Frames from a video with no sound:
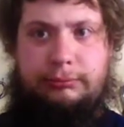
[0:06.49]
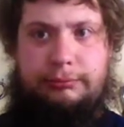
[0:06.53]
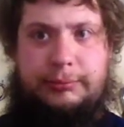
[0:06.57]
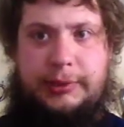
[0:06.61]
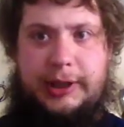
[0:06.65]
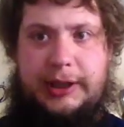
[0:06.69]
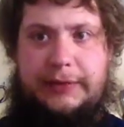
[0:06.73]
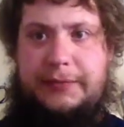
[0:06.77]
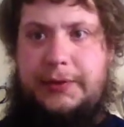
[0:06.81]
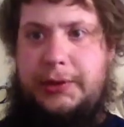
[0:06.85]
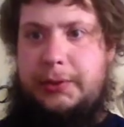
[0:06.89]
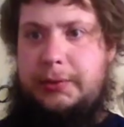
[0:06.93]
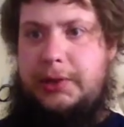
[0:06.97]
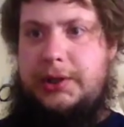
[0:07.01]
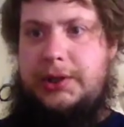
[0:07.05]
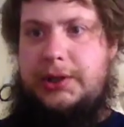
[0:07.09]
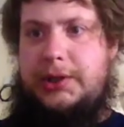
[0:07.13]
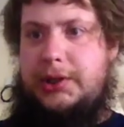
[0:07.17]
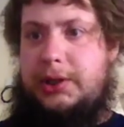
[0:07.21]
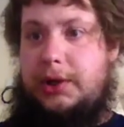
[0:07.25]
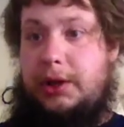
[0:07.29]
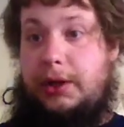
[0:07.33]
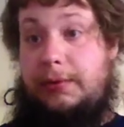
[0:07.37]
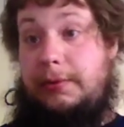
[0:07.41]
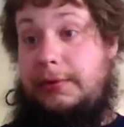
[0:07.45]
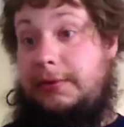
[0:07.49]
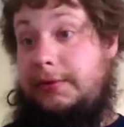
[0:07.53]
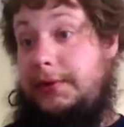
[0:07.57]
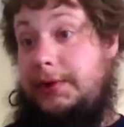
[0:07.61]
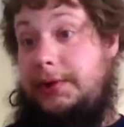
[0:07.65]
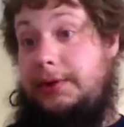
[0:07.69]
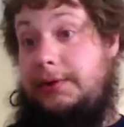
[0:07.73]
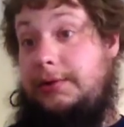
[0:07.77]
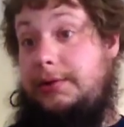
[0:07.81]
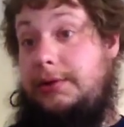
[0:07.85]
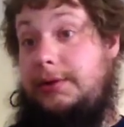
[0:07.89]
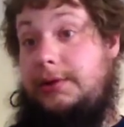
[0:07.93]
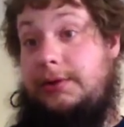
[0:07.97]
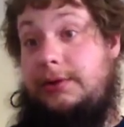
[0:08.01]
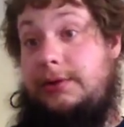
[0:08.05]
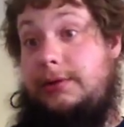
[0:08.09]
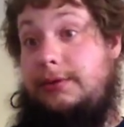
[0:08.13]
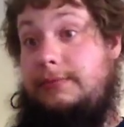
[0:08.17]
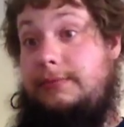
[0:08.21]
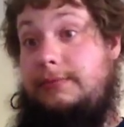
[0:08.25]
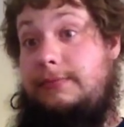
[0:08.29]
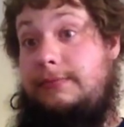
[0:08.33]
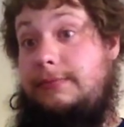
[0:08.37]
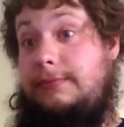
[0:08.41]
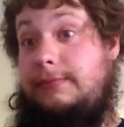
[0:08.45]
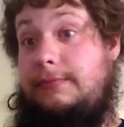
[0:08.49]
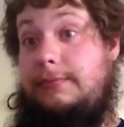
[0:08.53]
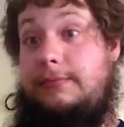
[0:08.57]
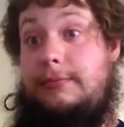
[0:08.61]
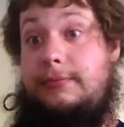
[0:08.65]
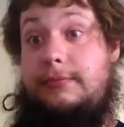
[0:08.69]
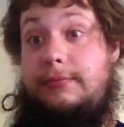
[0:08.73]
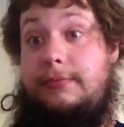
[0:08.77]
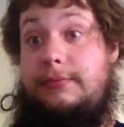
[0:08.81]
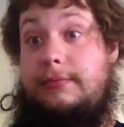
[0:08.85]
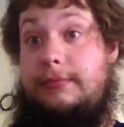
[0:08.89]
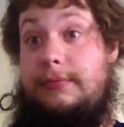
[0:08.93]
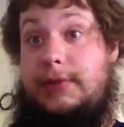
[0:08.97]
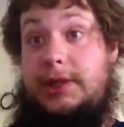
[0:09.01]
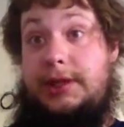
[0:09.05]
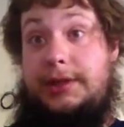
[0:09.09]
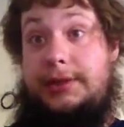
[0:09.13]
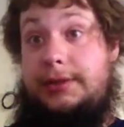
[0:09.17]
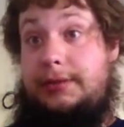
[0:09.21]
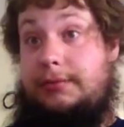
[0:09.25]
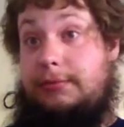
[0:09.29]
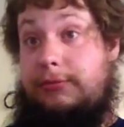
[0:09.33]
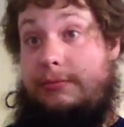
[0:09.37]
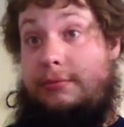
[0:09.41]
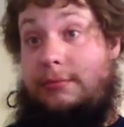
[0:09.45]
but if you want cigar reviews, or just,